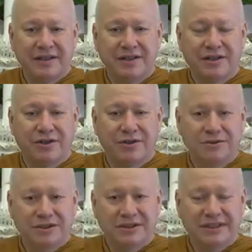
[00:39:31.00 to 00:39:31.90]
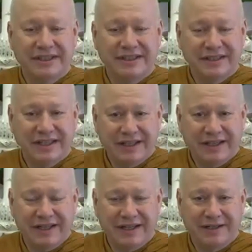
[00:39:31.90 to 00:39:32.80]
consciously stay
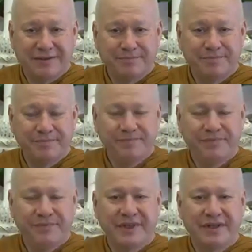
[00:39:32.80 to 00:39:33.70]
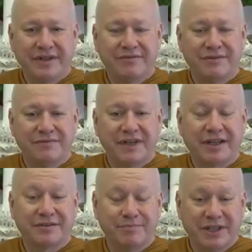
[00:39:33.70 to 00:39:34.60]
calm,
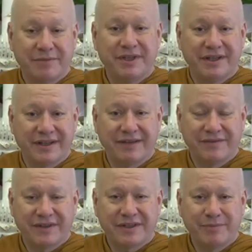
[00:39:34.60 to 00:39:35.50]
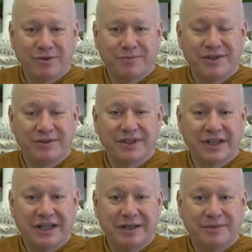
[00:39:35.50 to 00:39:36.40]
reflect maybe at that very moment on
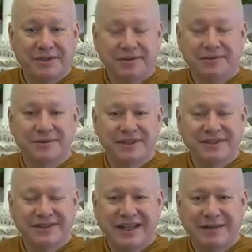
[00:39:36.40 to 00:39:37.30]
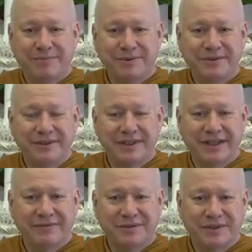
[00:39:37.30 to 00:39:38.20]
karma. Oh, this has happened, I
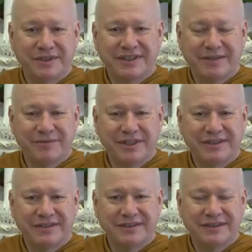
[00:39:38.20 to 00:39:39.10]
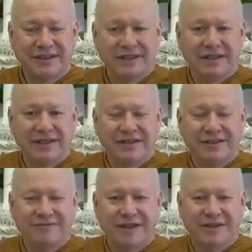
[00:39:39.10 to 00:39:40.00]
have to accept this.
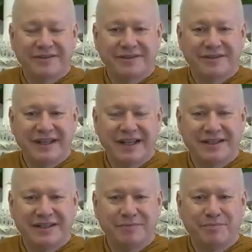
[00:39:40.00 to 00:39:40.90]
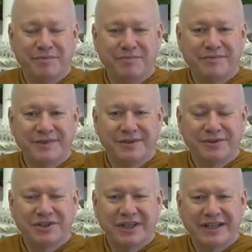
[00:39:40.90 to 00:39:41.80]
Rather than standing and
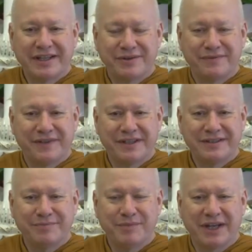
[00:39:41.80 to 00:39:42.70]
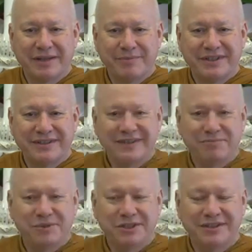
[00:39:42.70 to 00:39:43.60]
shaking your fist and blaming
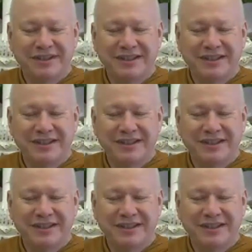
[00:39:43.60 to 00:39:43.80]
someone,